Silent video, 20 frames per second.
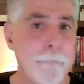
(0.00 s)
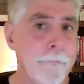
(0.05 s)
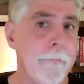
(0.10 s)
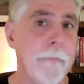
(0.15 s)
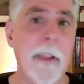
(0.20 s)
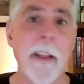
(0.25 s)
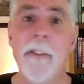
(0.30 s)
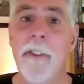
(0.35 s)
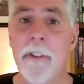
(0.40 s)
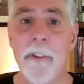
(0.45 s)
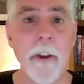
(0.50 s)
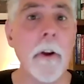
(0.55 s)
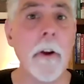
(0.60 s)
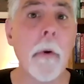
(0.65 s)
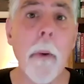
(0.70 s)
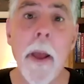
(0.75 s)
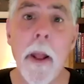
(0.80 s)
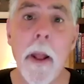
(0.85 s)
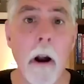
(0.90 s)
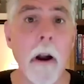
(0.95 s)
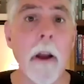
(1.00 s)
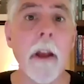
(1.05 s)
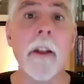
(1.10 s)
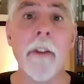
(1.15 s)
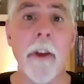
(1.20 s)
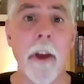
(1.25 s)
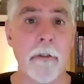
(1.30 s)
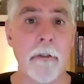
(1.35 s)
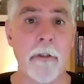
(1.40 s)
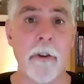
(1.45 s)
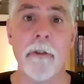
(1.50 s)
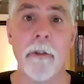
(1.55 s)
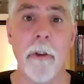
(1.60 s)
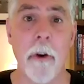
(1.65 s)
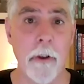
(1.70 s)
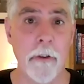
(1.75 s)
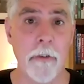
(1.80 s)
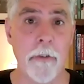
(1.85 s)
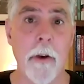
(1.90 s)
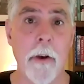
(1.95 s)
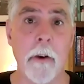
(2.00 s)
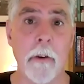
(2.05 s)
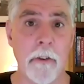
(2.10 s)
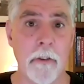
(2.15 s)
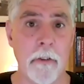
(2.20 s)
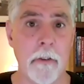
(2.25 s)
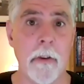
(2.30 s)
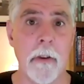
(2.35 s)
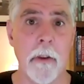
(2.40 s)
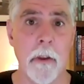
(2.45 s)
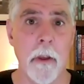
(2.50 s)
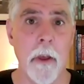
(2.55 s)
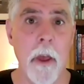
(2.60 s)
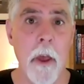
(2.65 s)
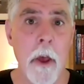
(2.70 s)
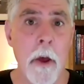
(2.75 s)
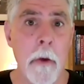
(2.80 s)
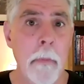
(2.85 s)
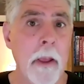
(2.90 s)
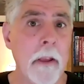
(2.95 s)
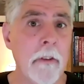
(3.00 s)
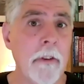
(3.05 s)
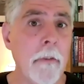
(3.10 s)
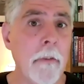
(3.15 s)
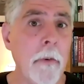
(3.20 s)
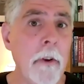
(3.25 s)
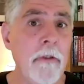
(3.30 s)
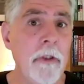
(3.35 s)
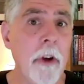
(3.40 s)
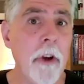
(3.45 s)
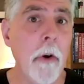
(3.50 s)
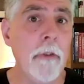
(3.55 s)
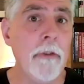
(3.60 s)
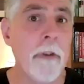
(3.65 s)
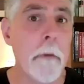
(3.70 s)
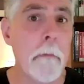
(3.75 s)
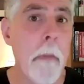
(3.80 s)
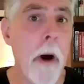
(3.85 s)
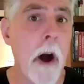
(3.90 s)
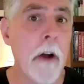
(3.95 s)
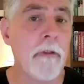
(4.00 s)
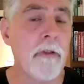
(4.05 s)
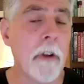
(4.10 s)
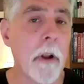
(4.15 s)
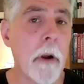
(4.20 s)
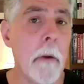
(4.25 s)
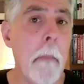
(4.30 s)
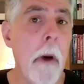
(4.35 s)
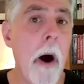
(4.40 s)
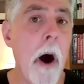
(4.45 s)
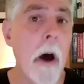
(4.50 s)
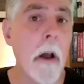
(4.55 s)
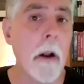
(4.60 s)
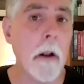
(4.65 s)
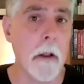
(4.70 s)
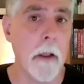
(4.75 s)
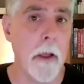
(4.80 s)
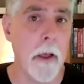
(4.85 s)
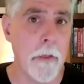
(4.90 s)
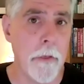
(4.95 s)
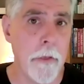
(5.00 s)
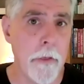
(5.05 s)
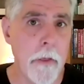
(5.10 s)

this is a great architecture choice, folks, because if we chose a modular monolith,